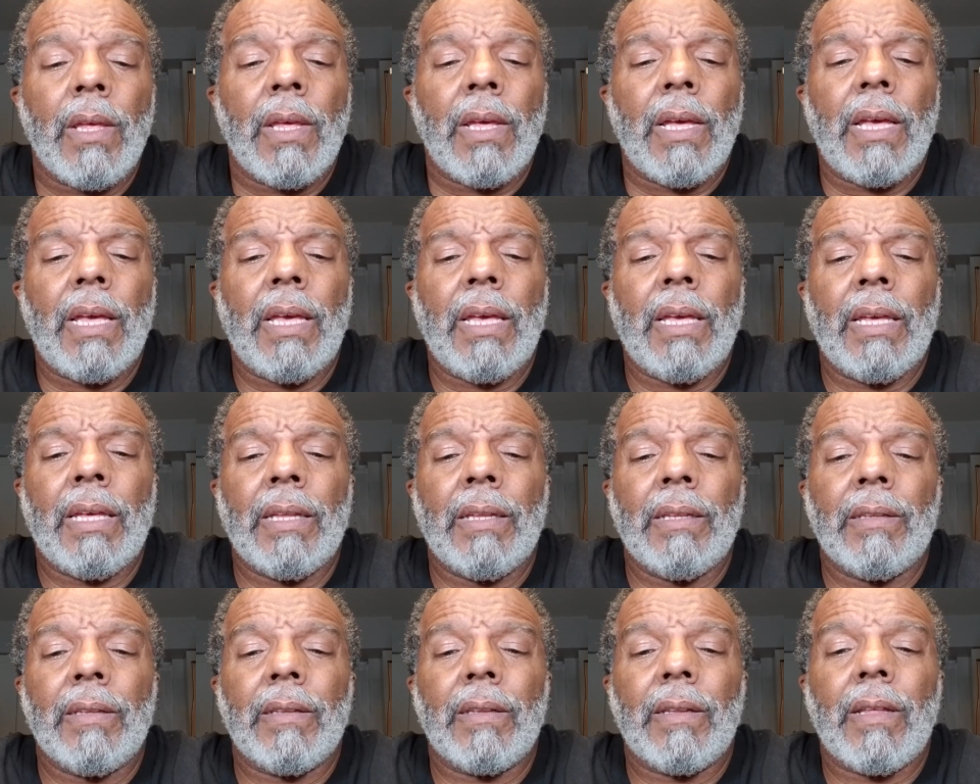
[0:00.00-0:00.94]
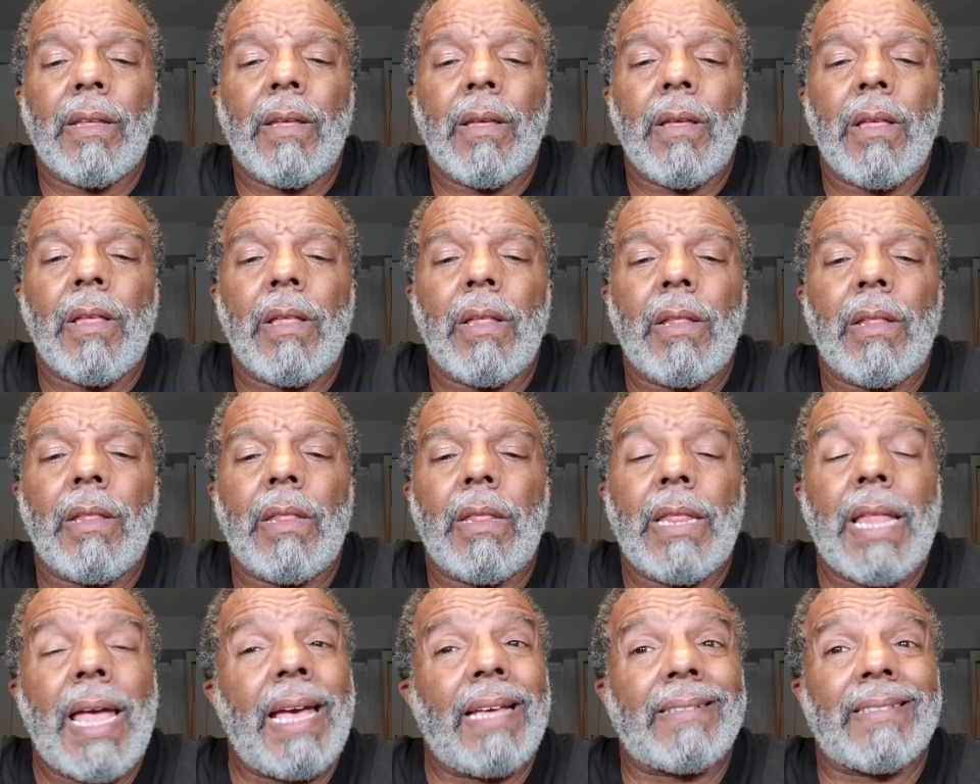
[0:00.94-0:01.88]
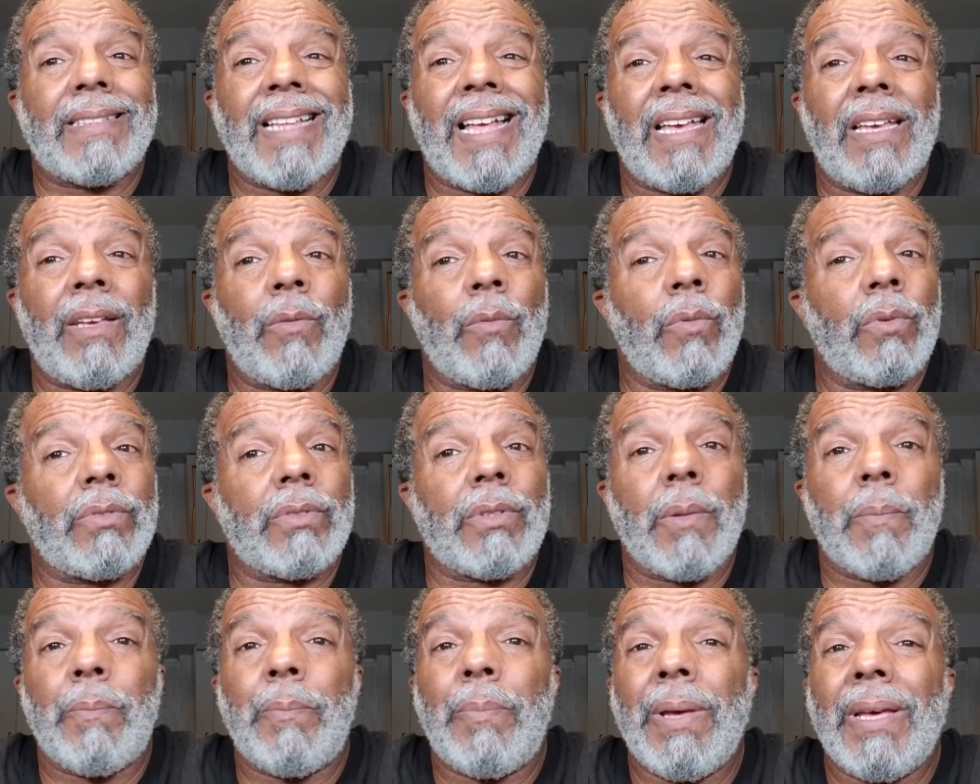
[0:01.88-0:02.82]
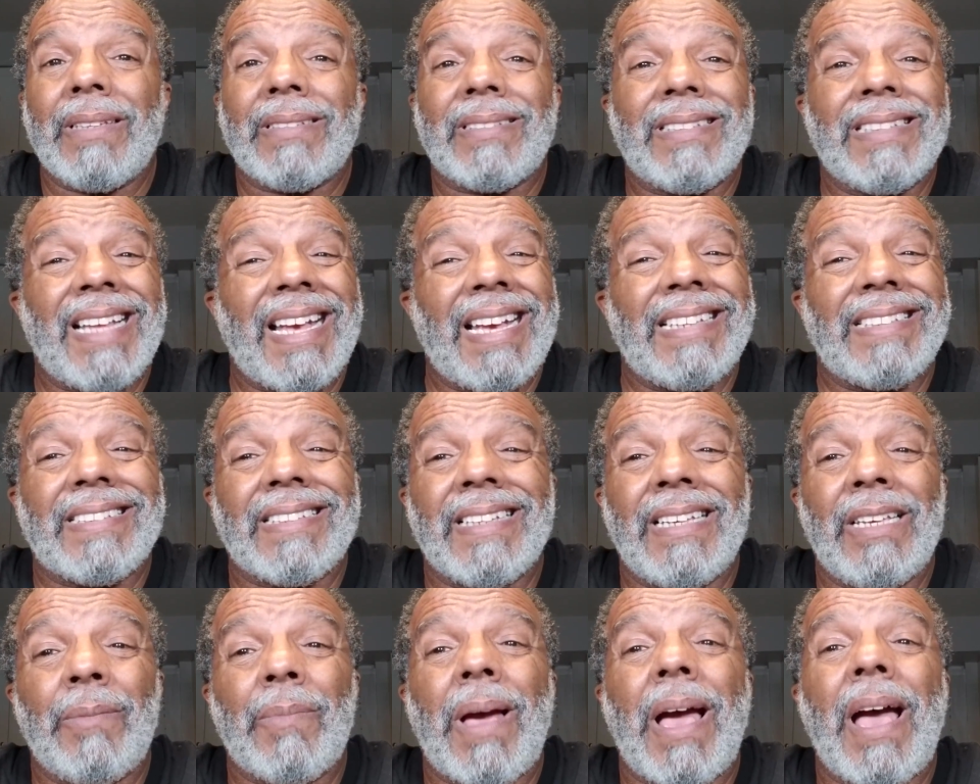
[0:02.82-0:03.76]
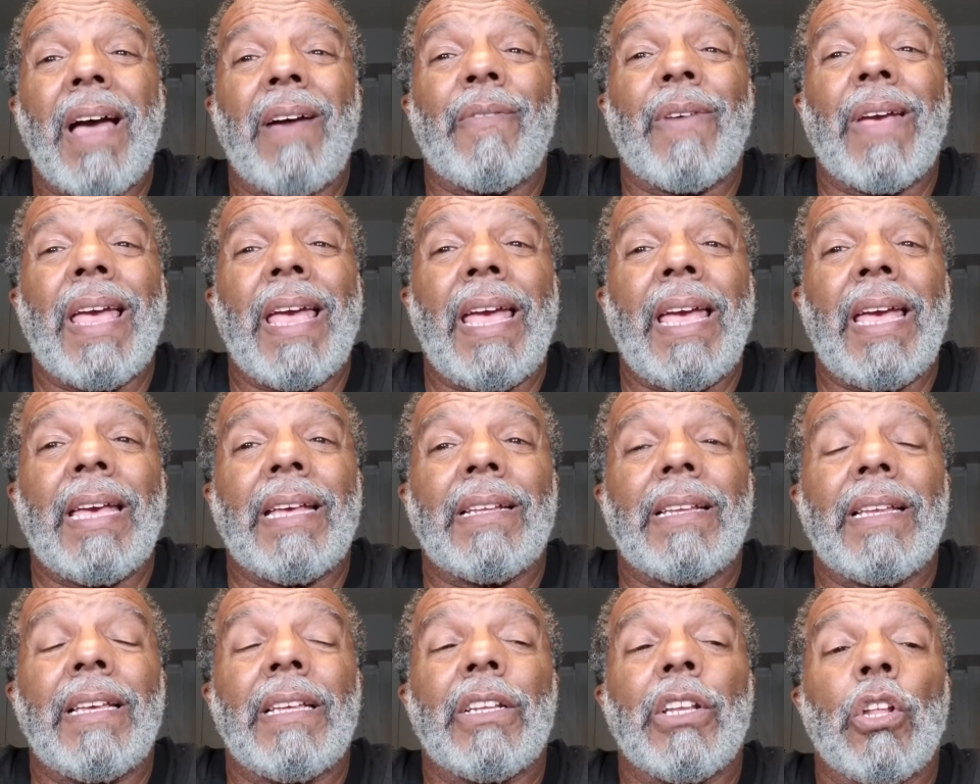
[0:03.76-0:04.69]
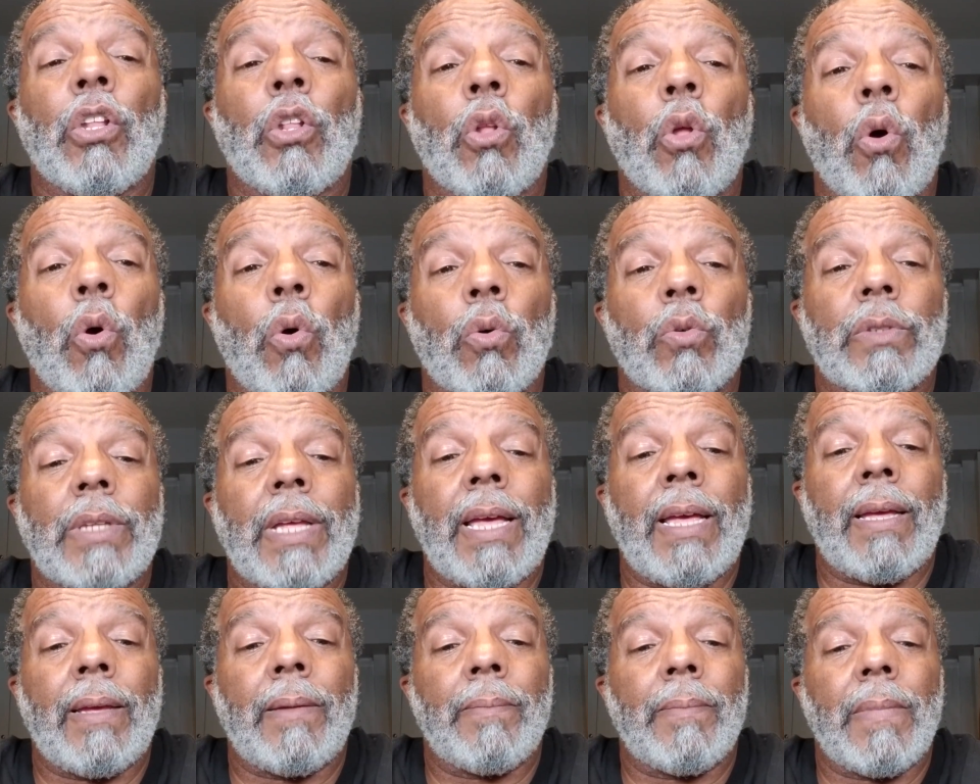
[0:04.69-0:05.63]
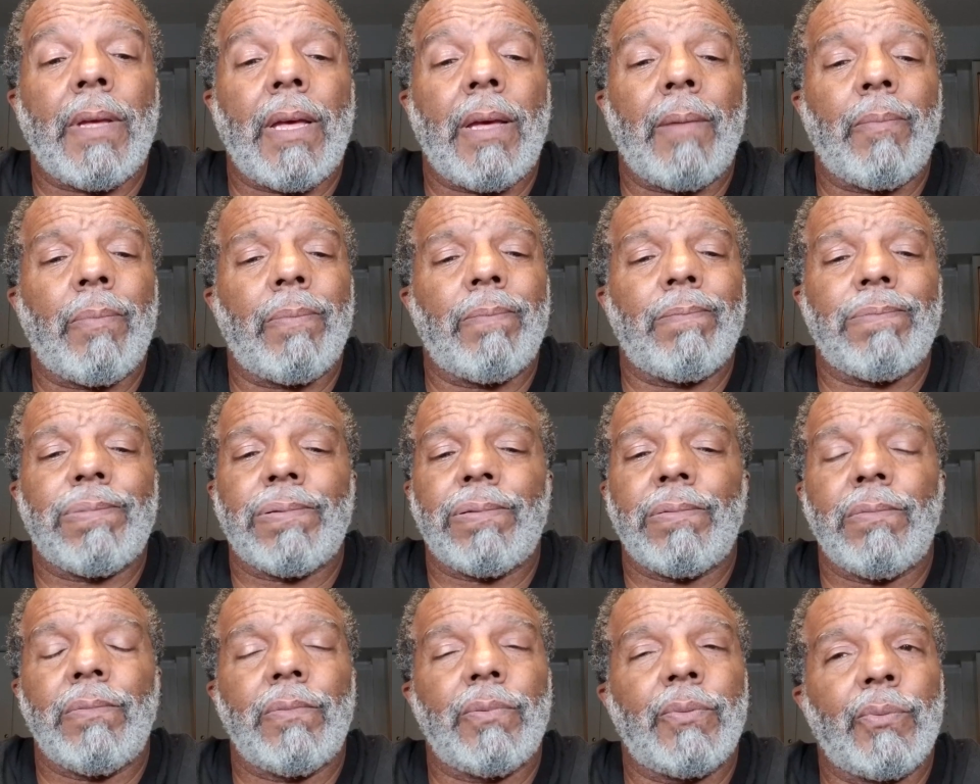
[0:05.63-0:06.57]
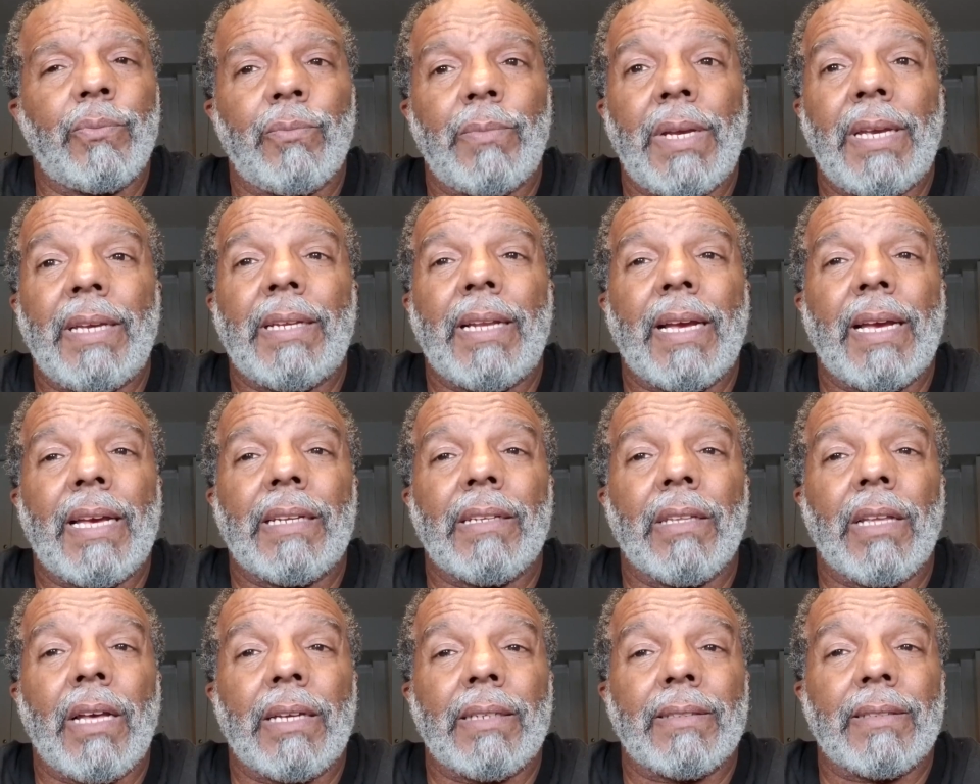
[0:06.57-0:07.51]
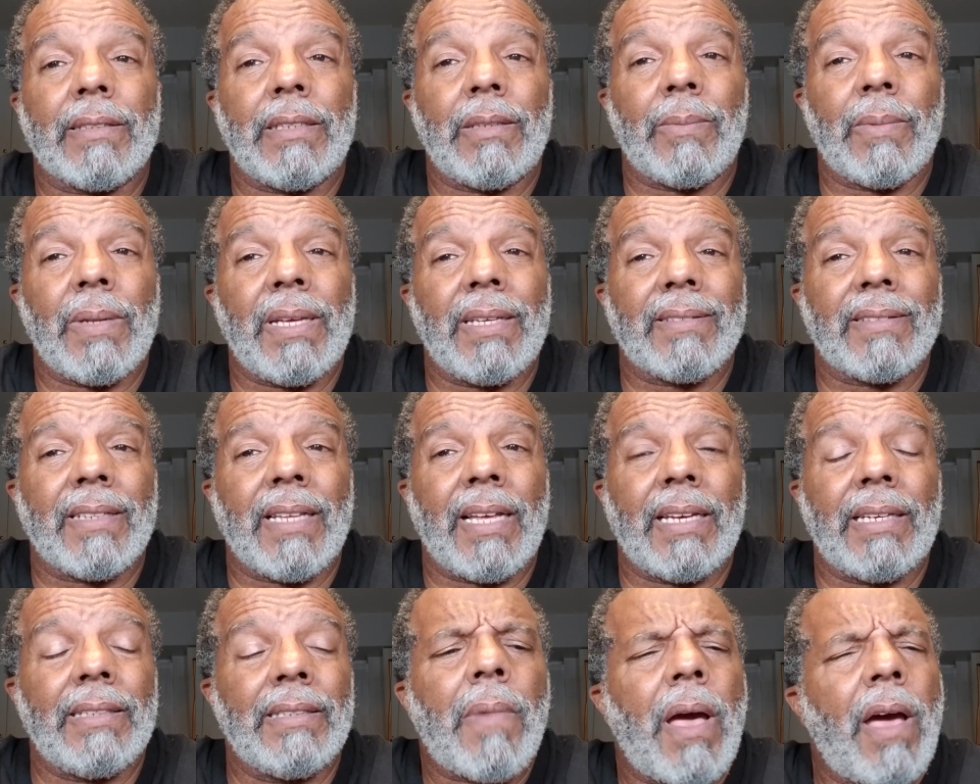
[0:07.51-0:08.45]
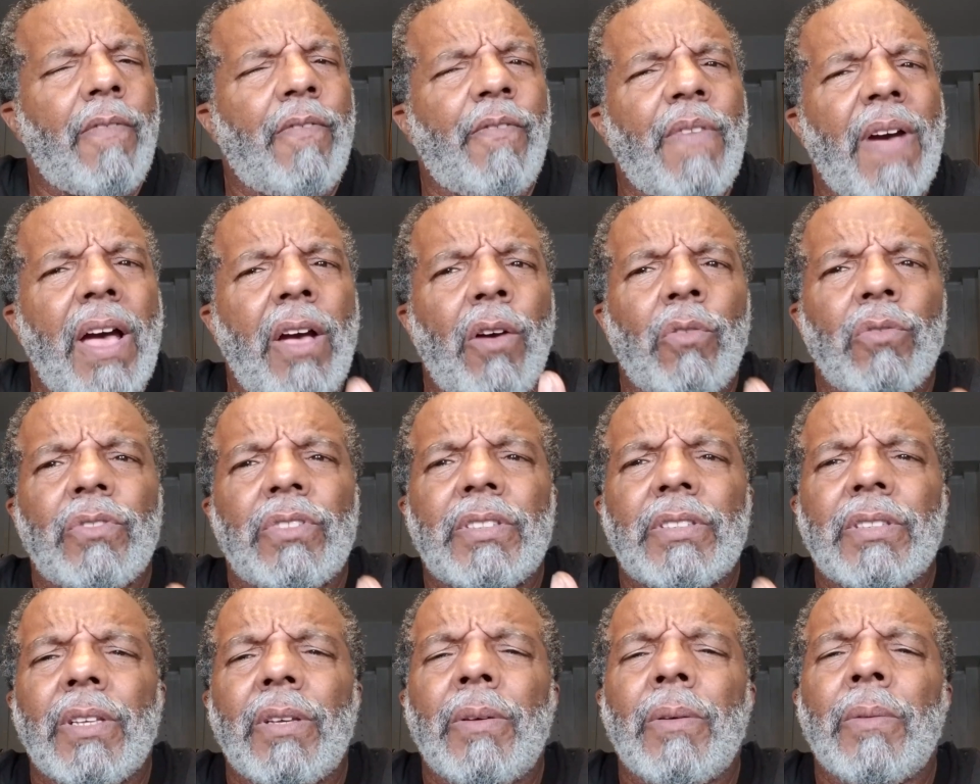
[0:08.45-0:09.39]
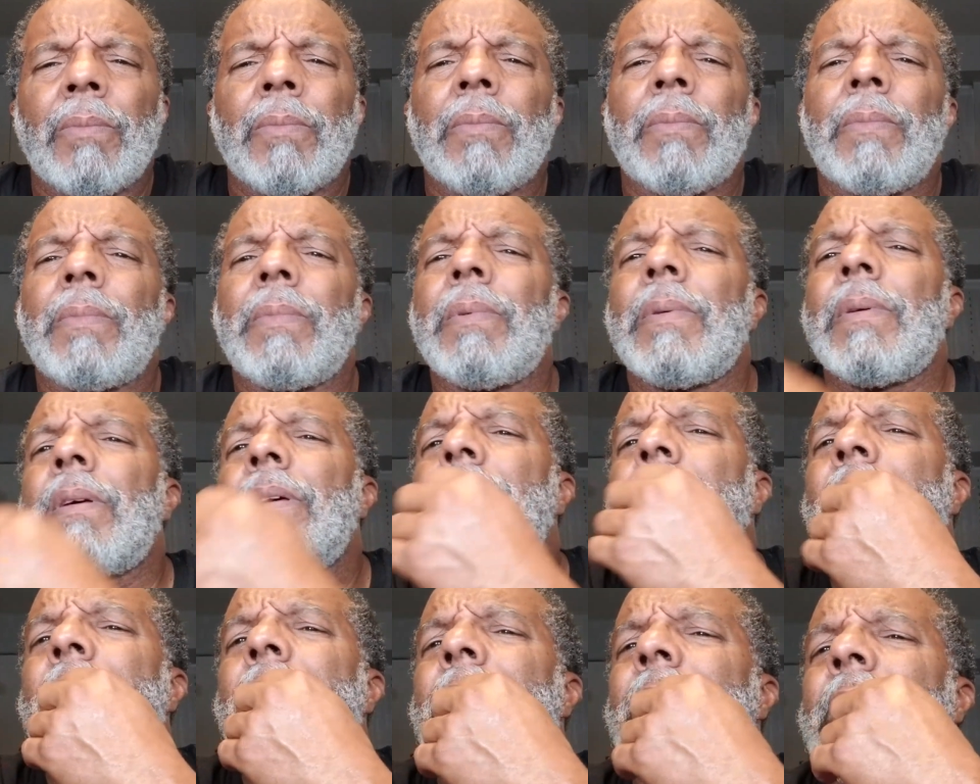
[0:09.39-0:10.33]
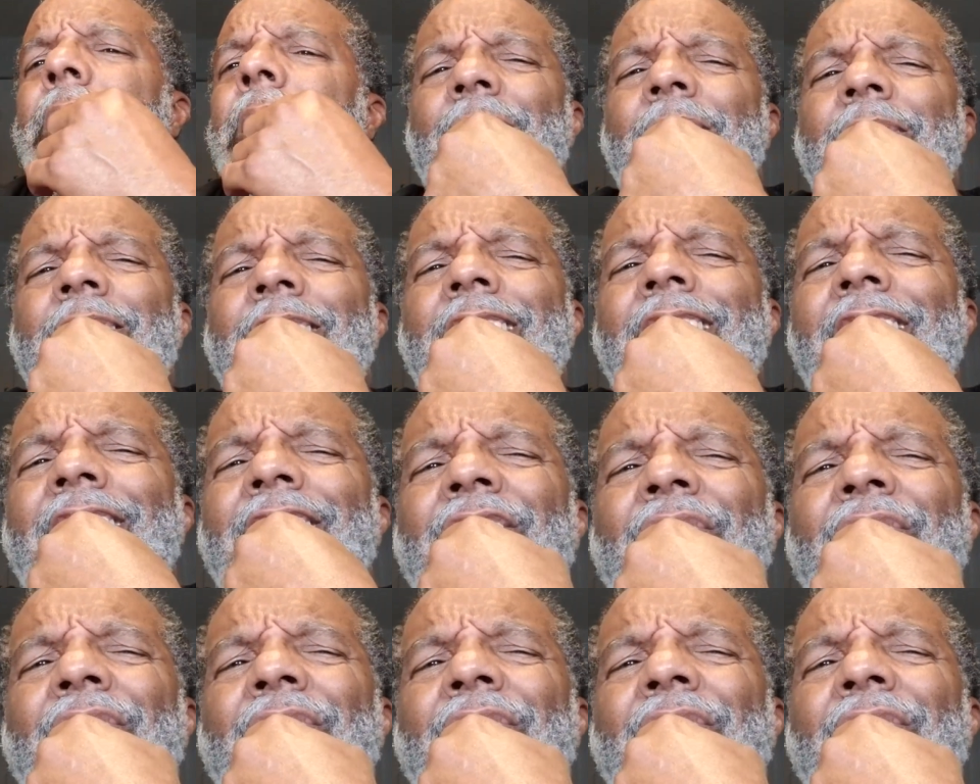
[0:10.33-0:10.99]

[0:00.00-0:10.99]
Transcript: And last night was the best night's sleep I've had in a long time. I got a lot of sleep last night. I found some kind